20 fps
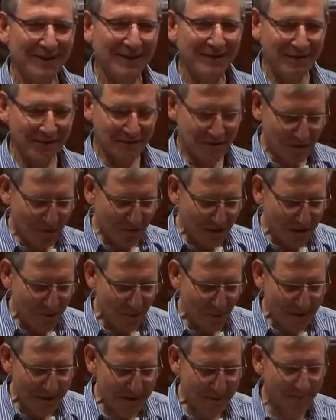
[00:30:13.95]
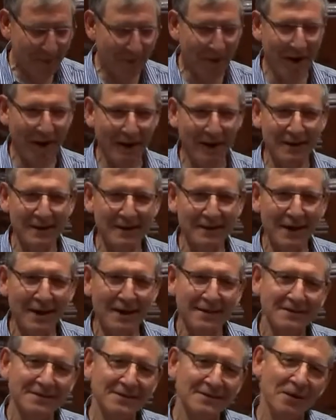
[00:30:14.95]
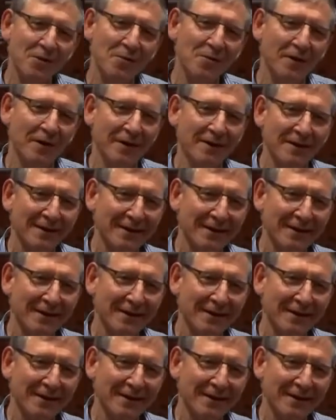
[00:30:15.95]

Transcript: the tree whisperer, and so on.